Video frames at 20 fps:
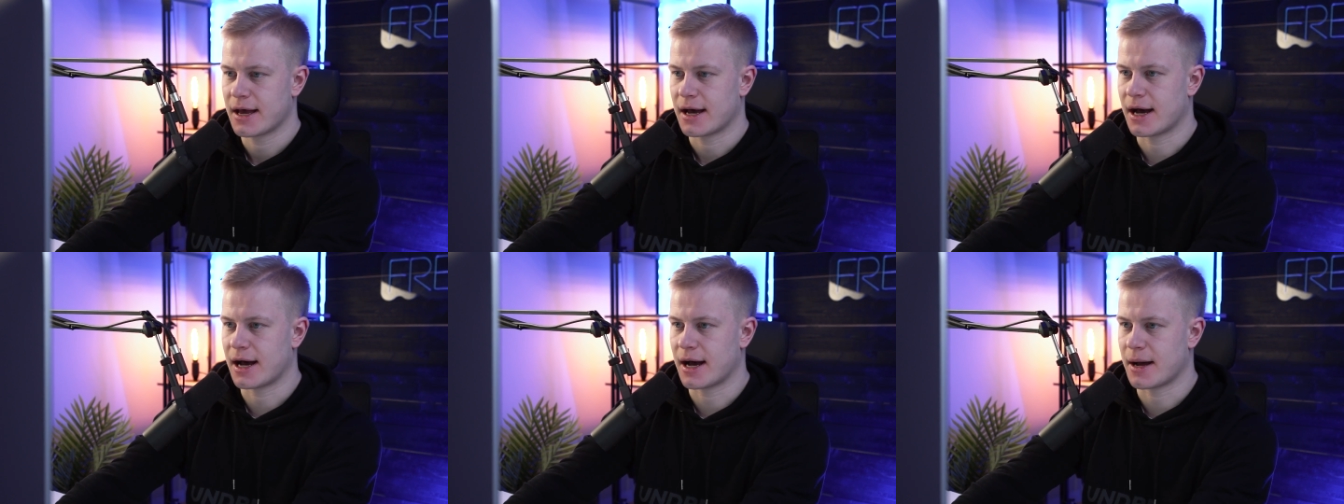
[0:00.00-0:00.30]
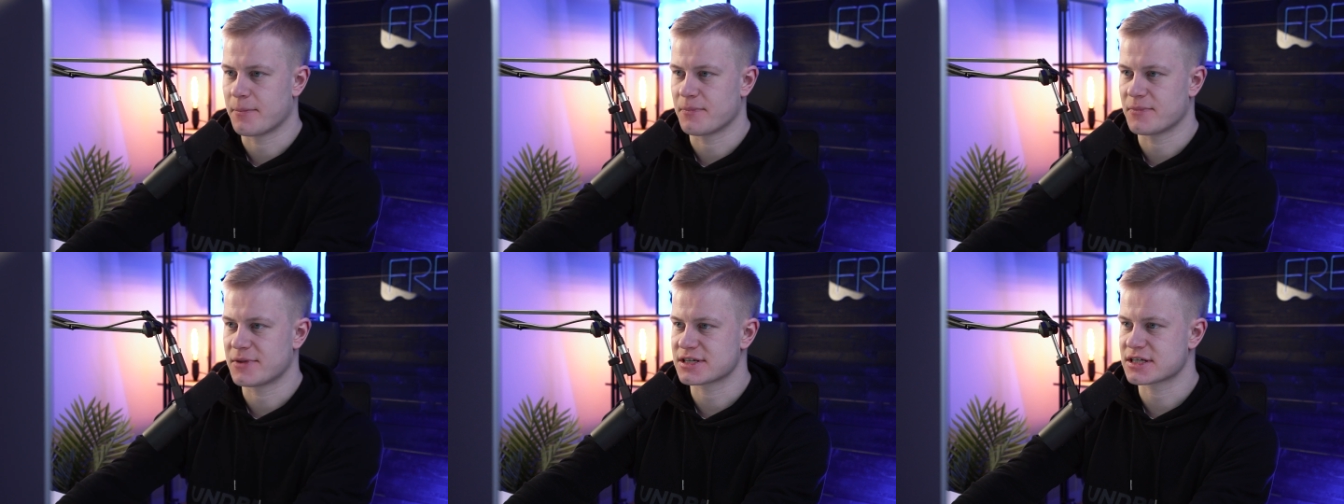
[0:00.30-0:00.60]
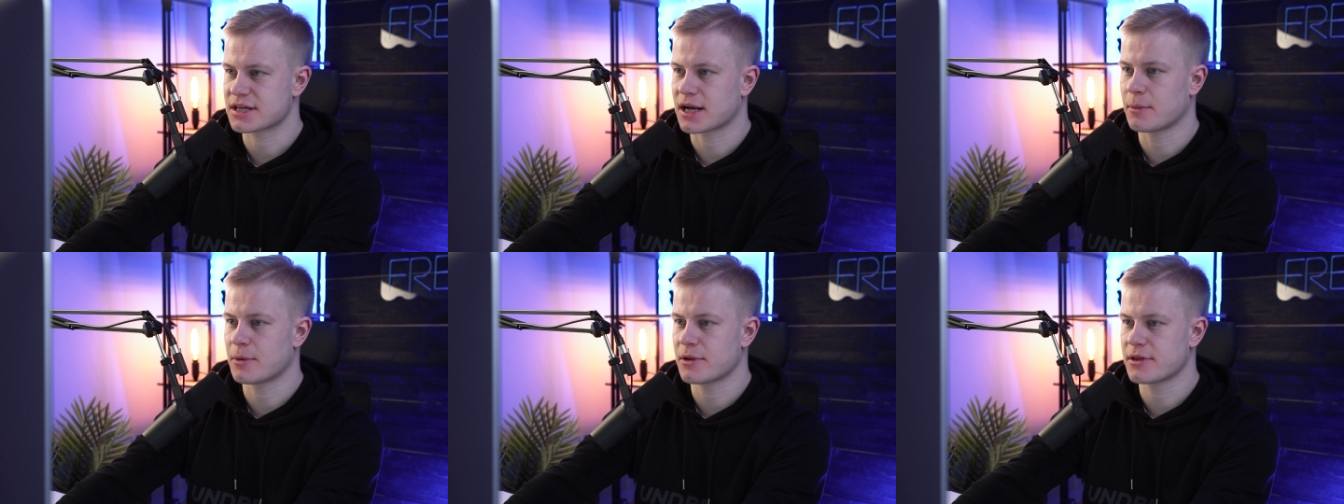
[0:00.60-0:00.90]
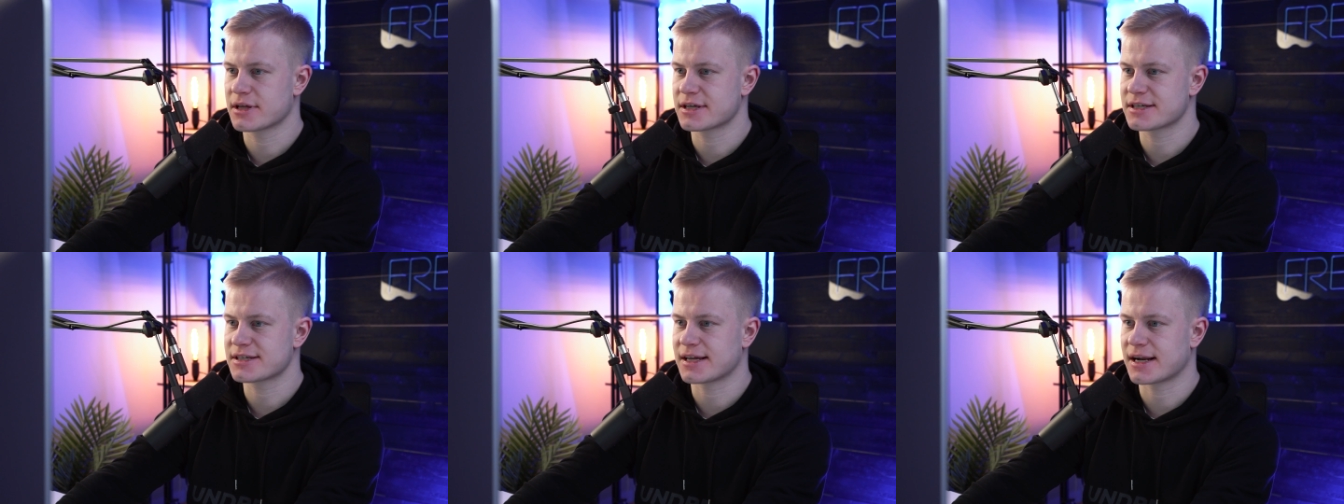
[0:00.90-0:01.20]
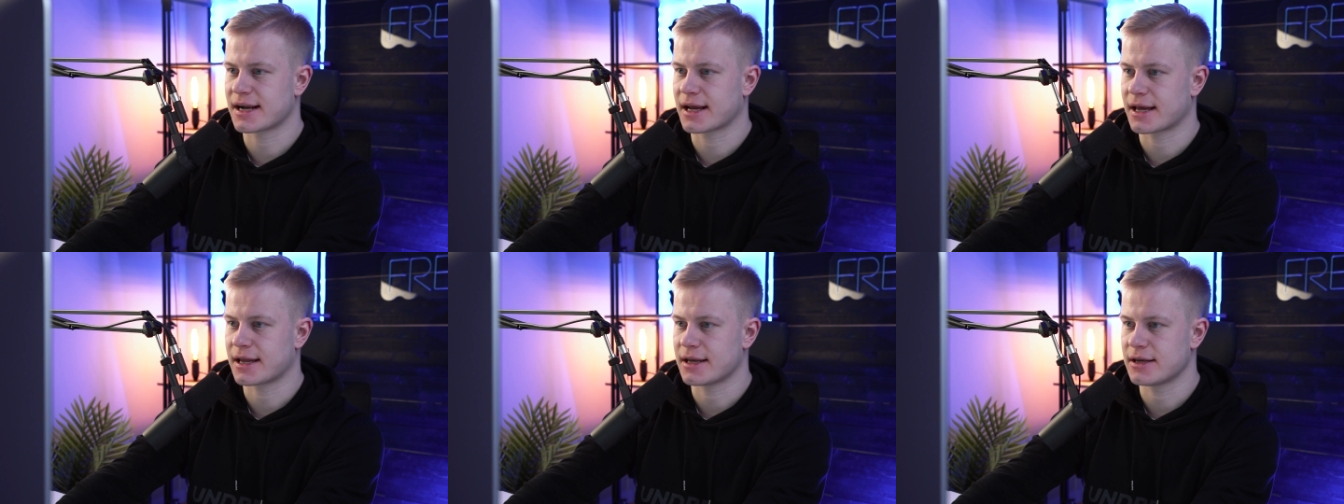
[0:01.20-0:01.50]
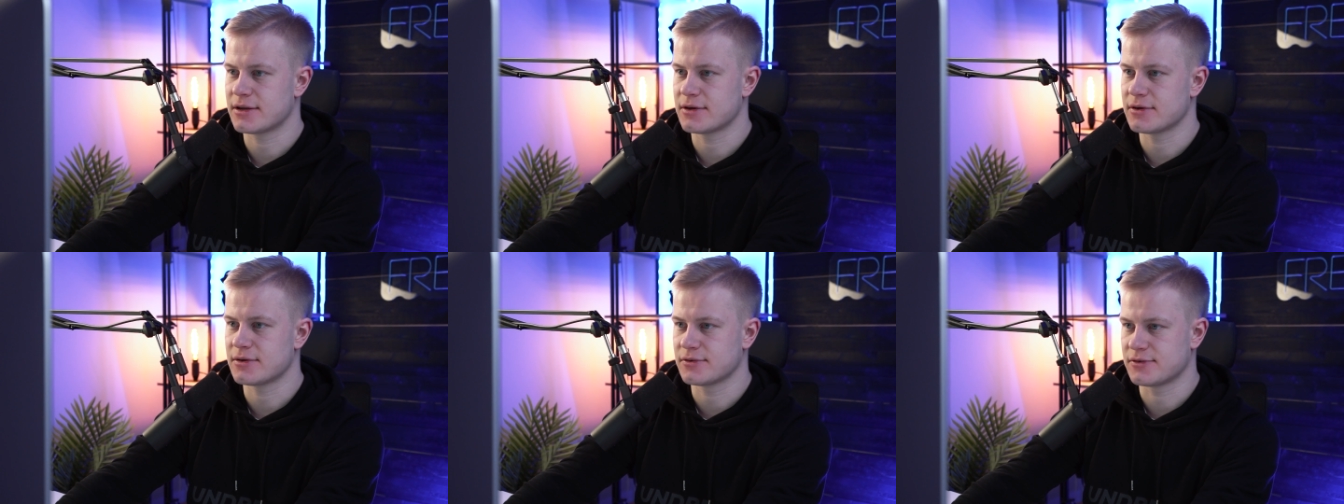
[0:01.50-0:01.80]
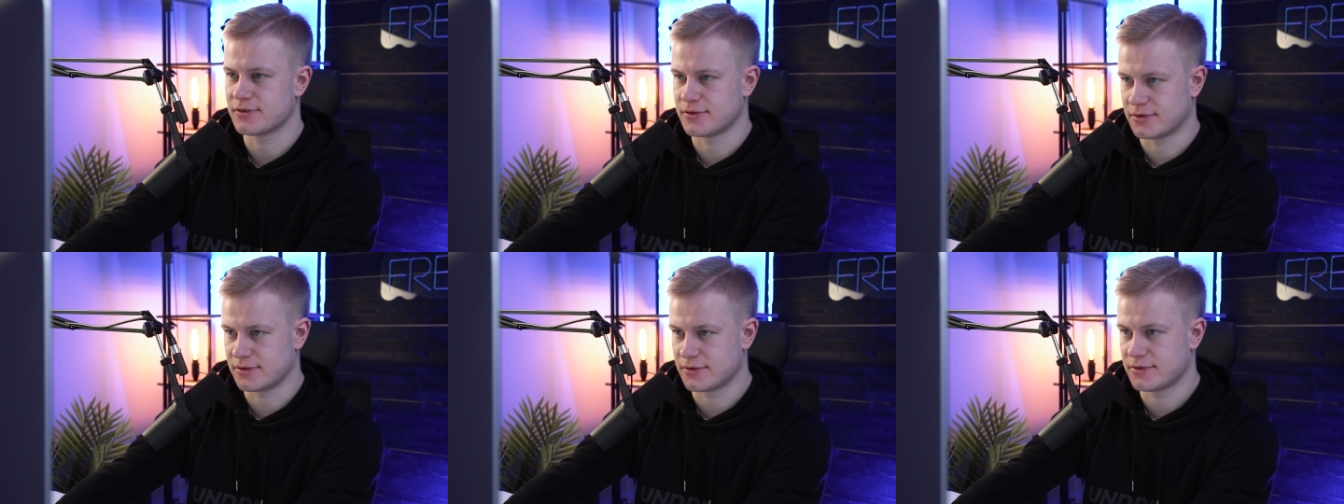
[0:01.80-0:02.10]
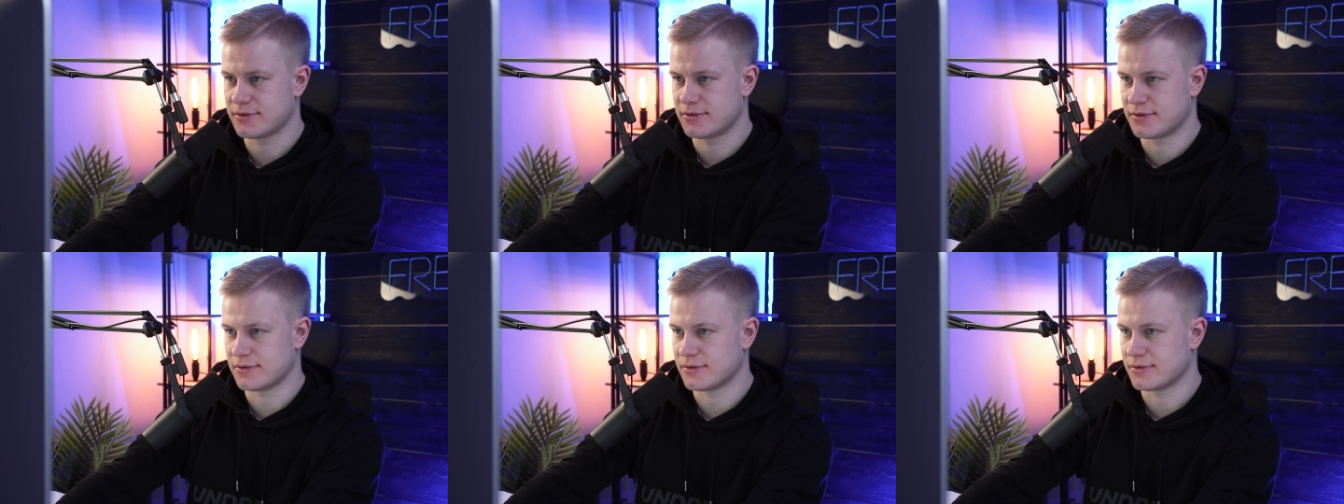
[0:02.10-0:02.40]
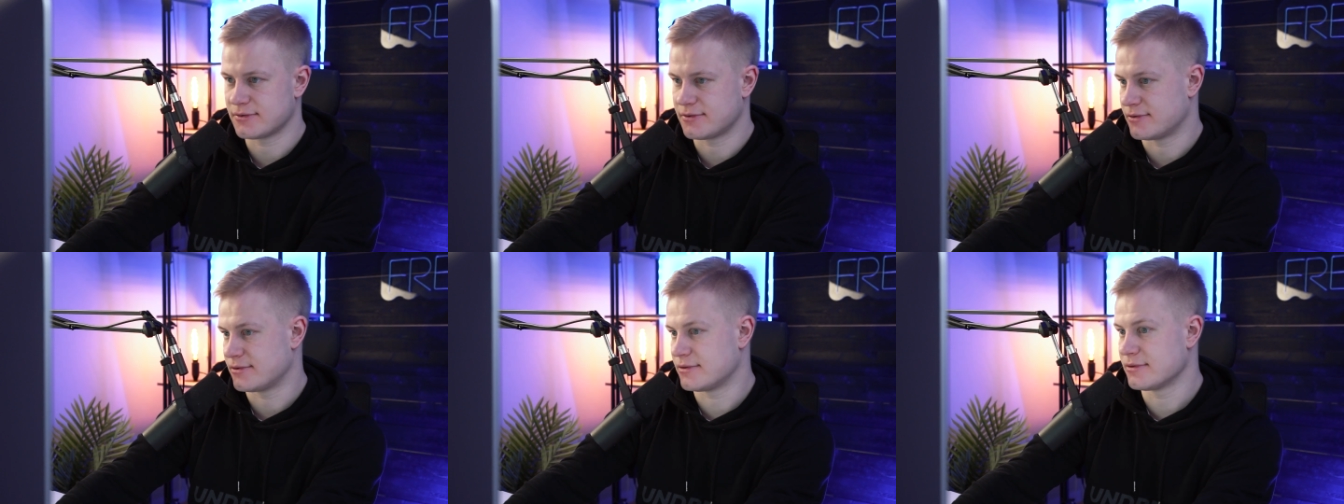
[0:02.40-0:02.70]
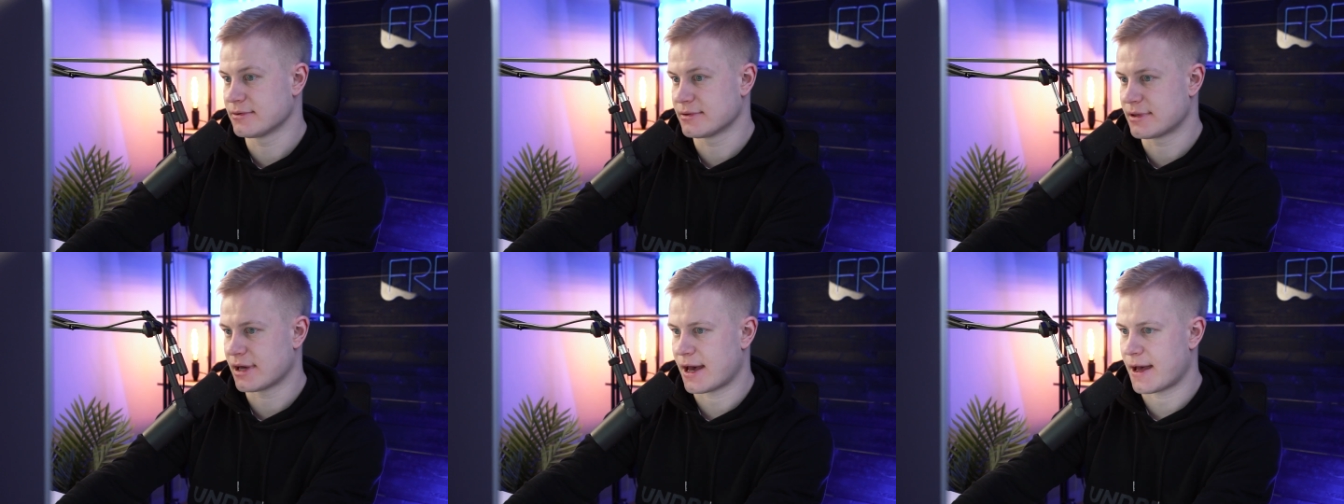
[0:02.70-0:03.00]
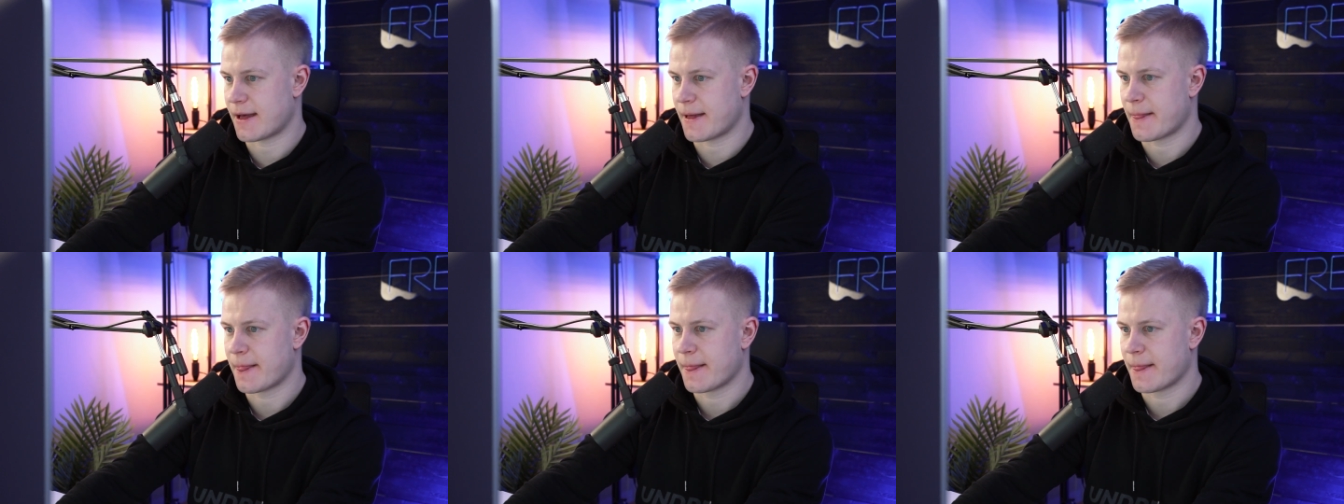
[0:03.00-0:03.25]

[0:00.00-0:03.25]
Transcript: Um, there's a couple of things that I can do to, to, to do that.